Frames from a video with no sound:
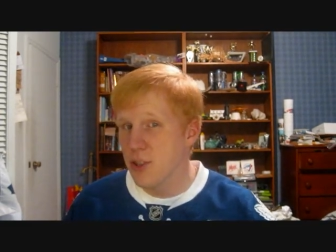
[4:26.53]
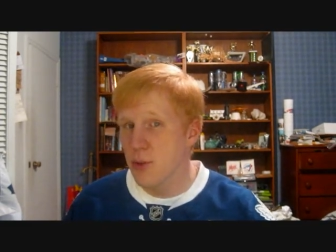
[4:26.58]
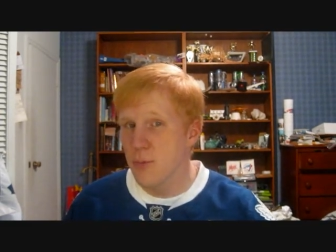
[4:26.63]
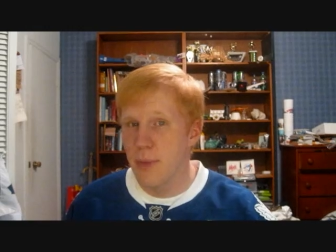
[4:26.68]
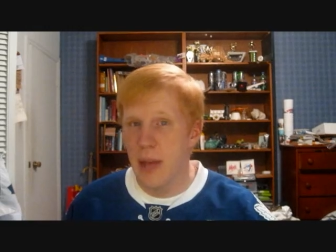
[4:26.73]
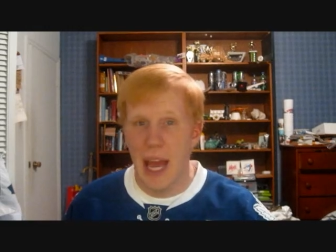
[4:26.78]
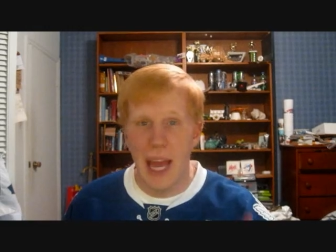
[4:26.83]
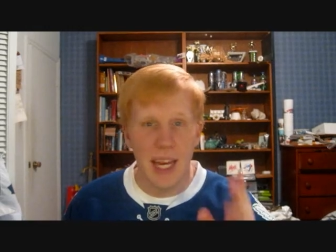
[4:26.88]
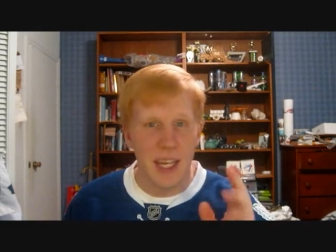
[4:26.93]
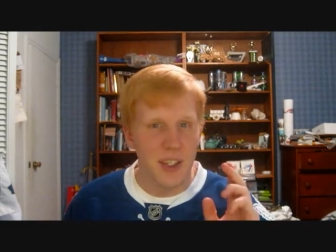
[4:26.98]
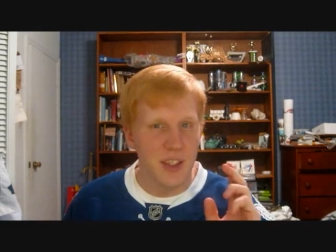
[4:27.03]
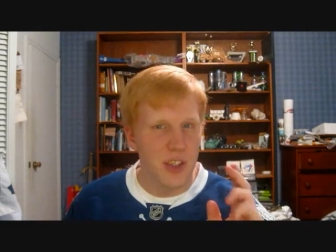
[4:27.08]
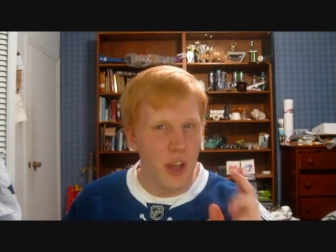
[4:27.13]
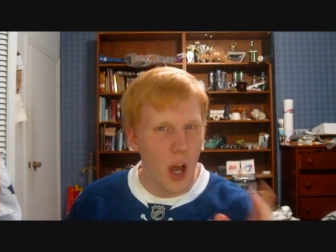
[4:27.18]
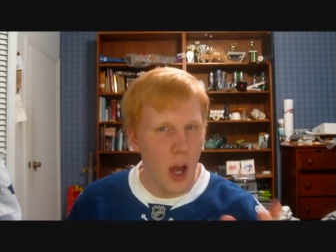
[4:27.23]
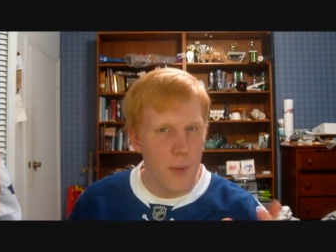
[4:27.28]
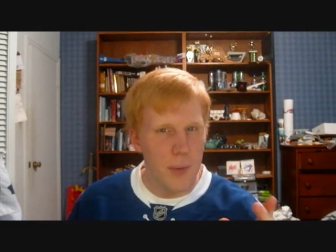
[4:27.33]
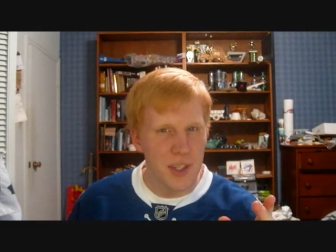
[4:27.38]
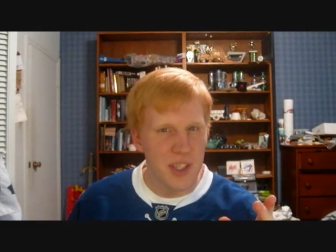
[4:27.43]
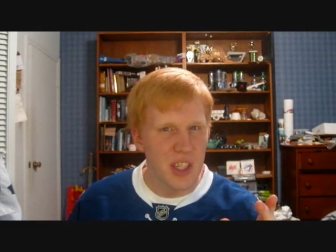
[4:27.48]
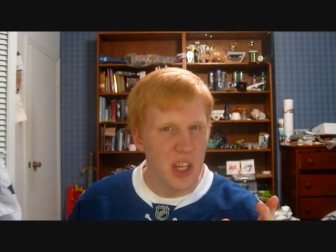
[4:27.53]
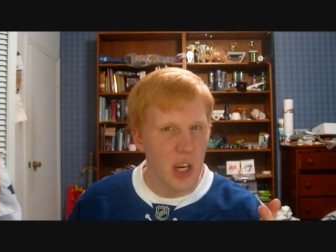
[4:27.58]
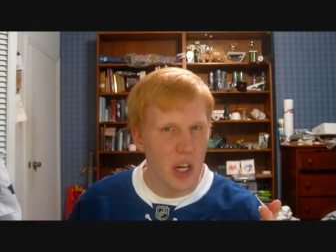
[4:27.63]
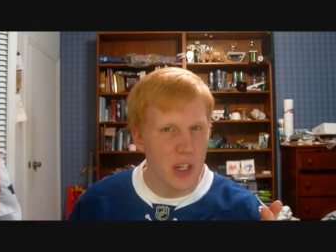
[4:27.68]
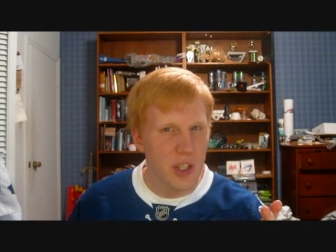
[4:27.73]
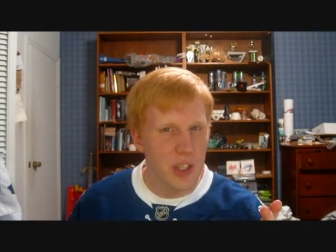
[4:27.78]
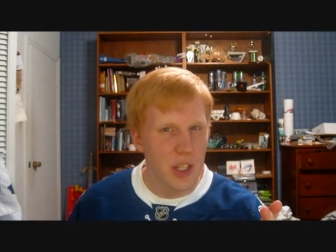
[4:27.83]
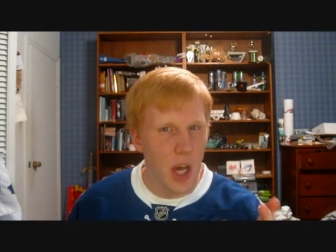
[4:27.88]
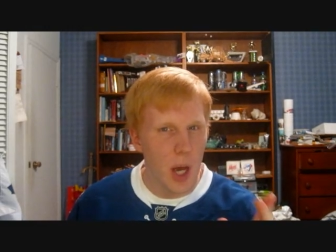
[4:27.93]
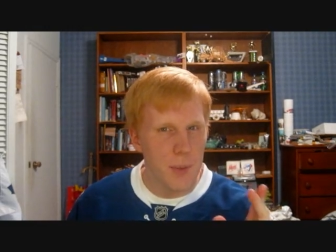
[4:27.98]
back as
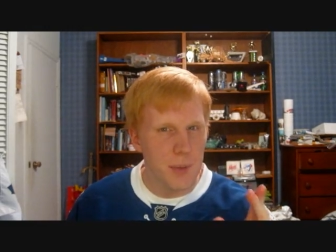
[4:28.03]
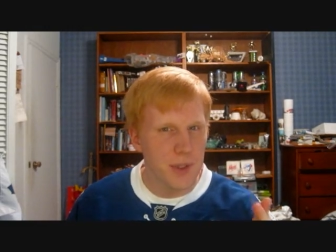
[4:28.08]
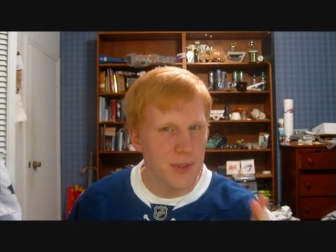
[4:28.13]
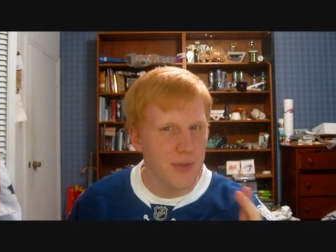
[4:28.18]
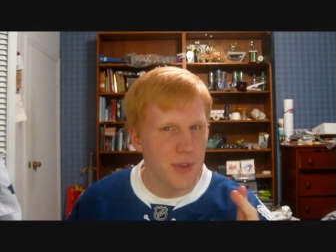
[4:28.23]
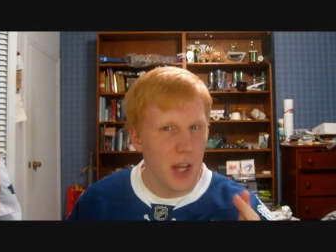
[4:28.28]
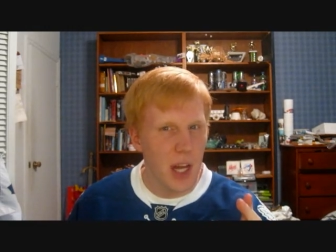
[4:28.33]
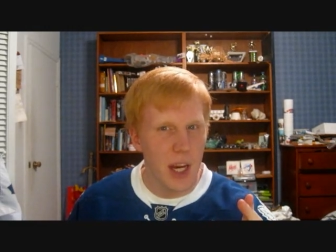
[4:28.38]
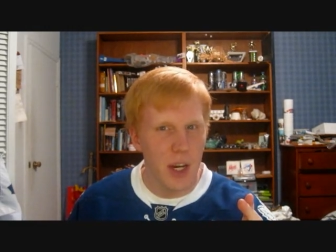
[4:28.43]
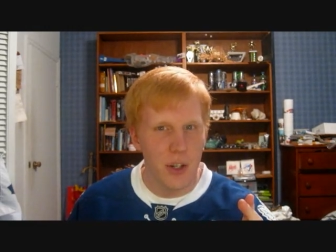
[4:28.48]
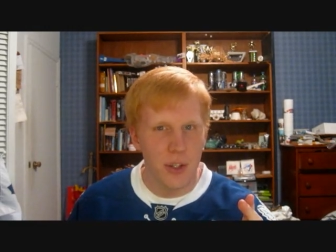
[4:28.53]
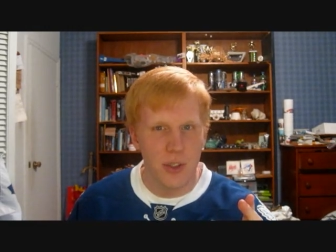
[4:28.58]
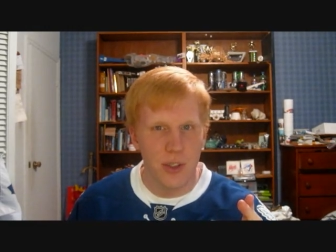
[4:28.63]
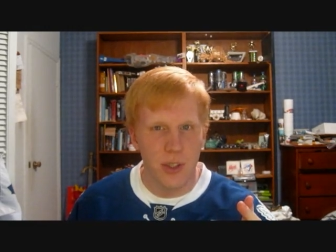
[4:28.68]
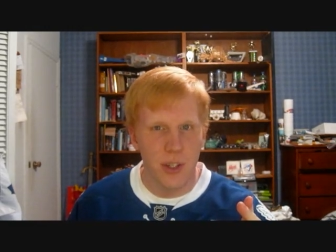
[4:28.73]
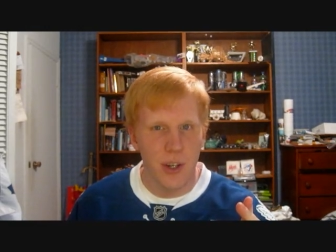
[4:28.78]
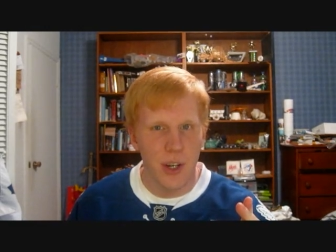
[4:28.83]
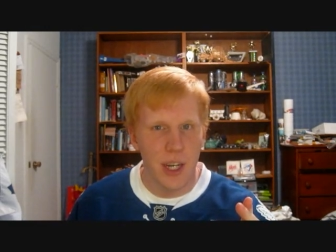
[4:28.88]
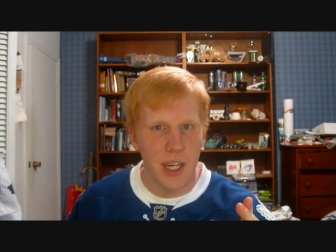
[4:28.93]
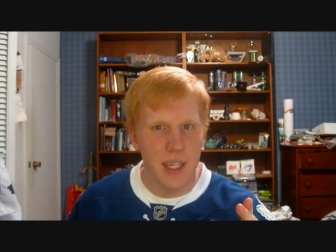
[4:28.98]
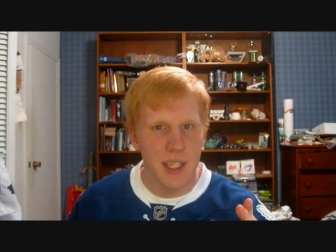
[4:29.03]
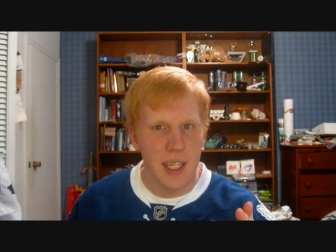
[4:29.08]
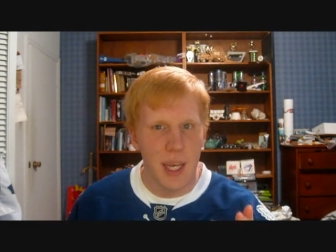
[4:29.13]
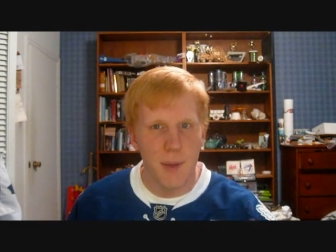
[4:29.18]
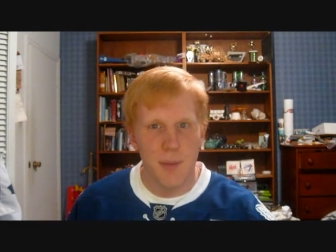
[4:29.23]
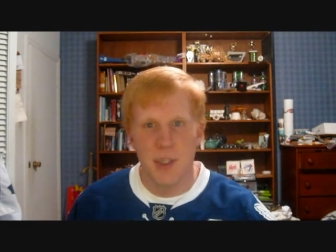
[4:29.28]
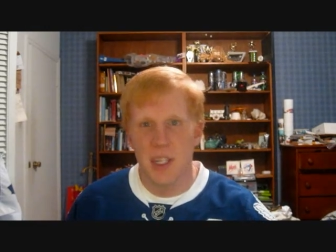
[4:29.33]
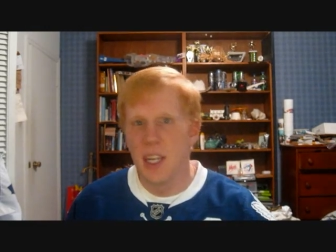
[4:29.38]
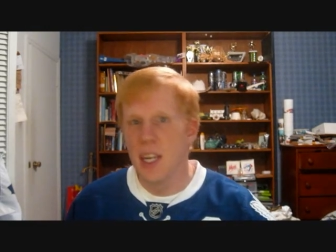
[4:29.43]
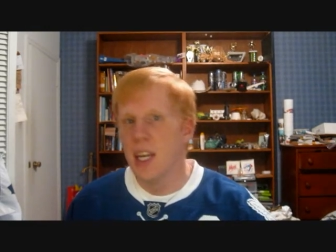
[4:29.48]
Komisarek stops the Flyers' clearing
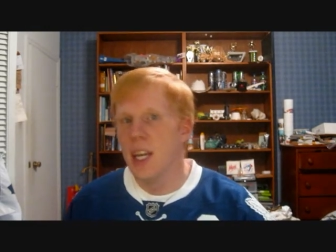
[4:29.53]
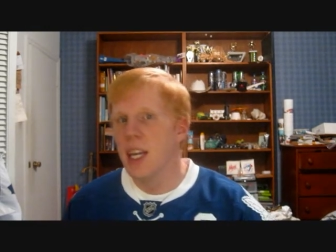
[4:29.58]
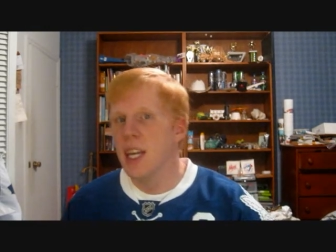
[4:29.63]
attempt.